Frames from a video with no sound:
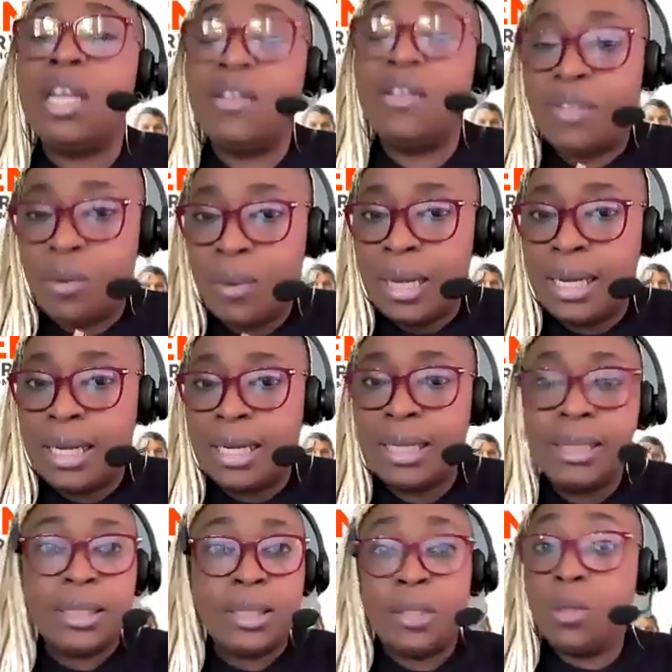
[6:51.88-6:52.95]
leave it the way it
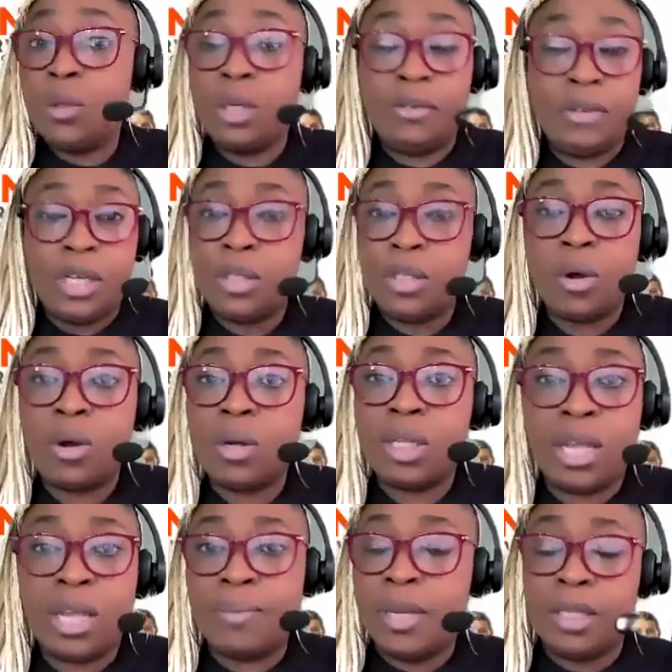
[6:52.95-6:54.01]
is. You don't even need to call
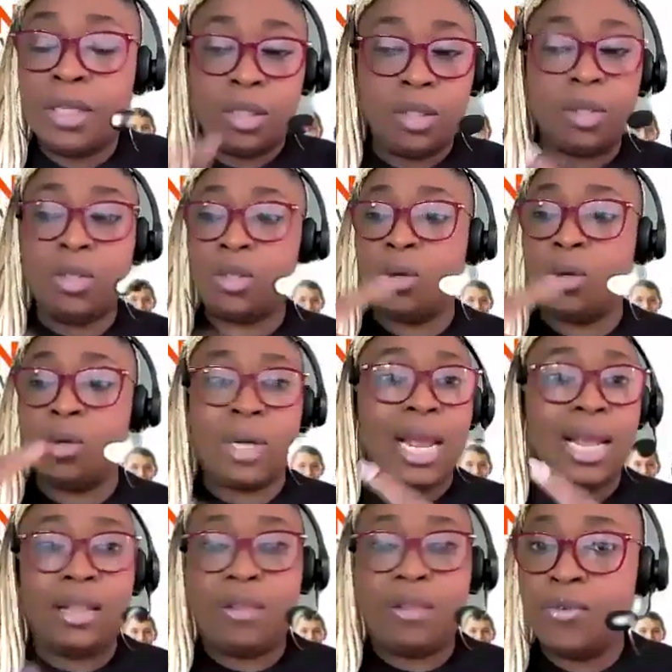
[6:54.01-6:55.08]
them. It's just going to,
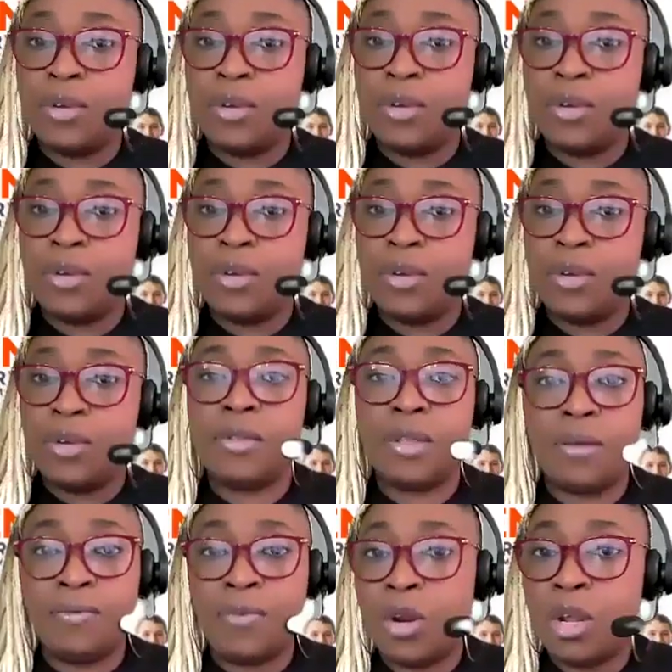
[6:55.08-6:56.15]
like,
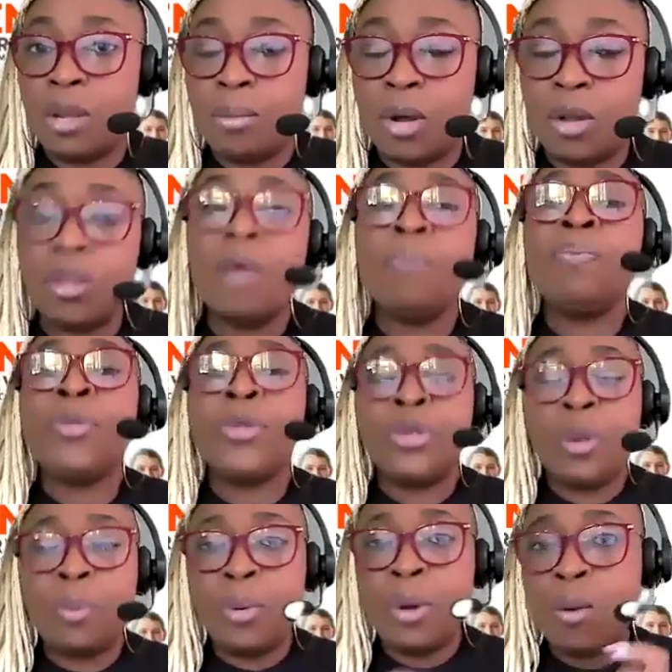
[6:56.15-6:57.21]
the following month,
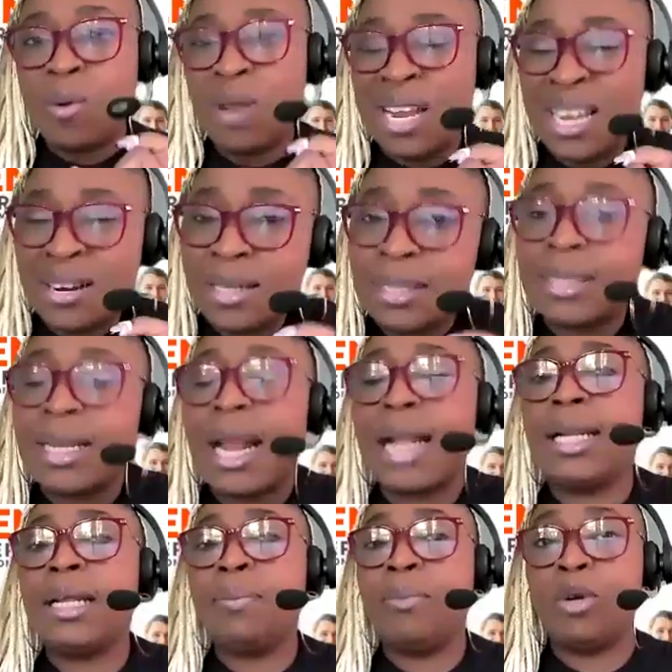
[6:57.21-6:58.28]
your premium will increase
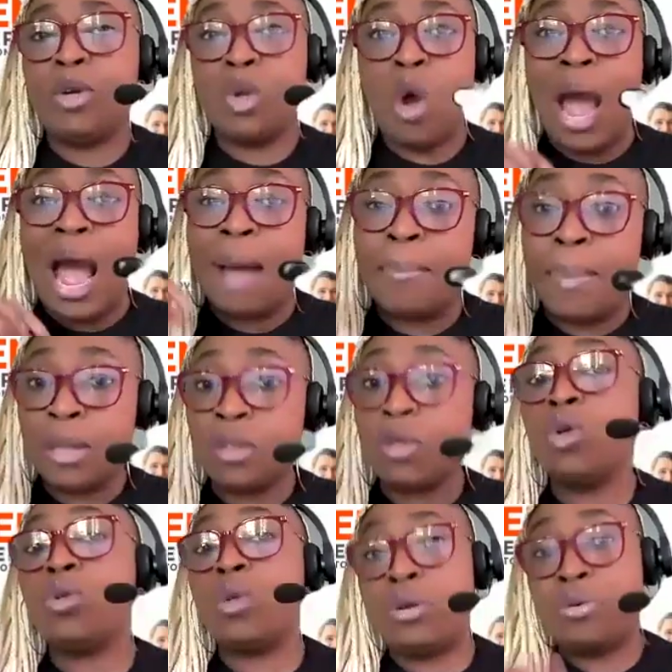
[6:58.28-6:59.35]
slightly, but your amount
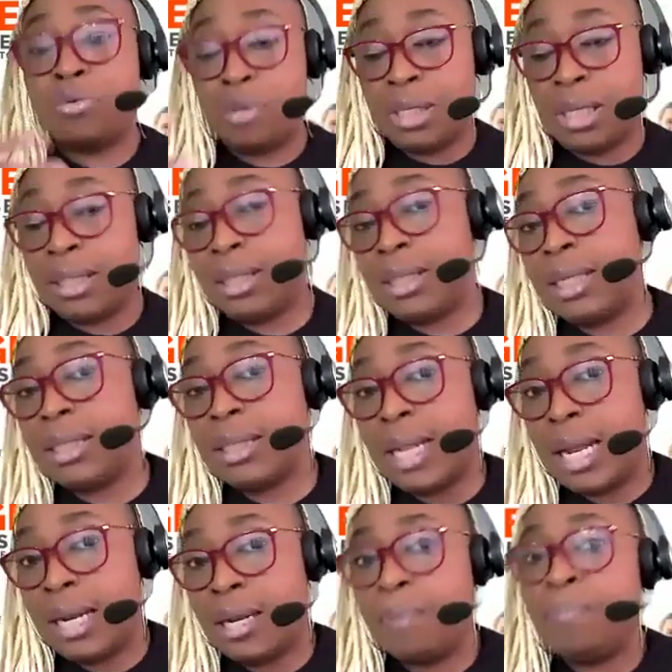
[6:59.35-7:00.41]
also increases
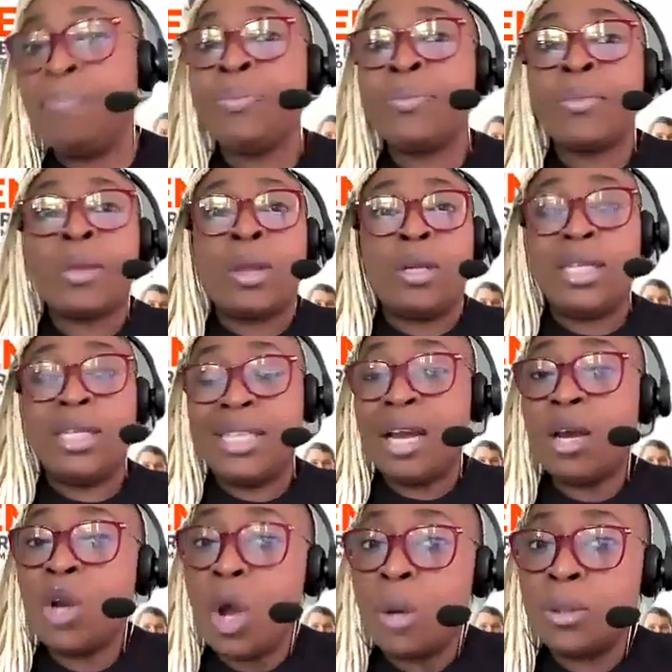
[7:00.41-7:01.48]
slightly. The
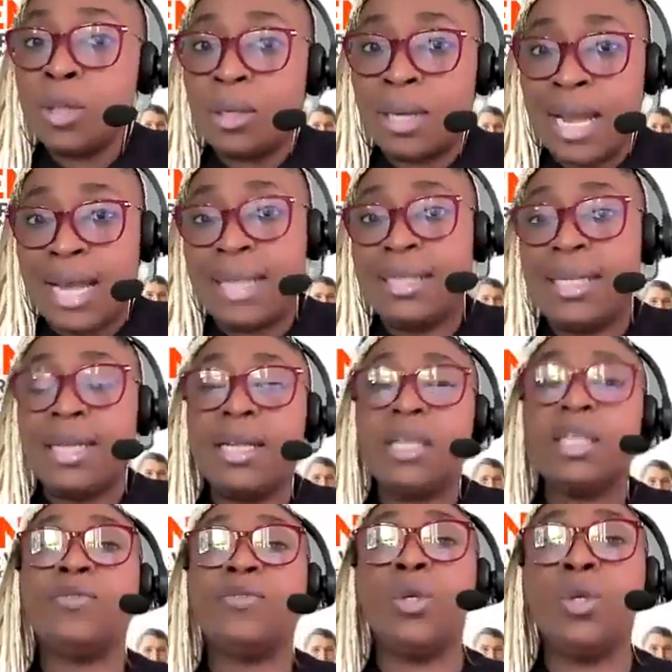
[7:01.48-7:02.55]
second option, like I said,
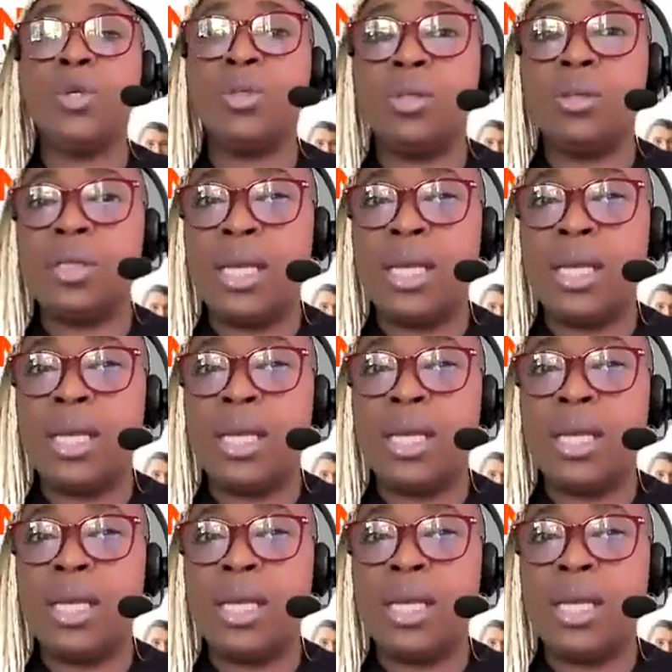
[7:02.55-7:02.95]
is for you to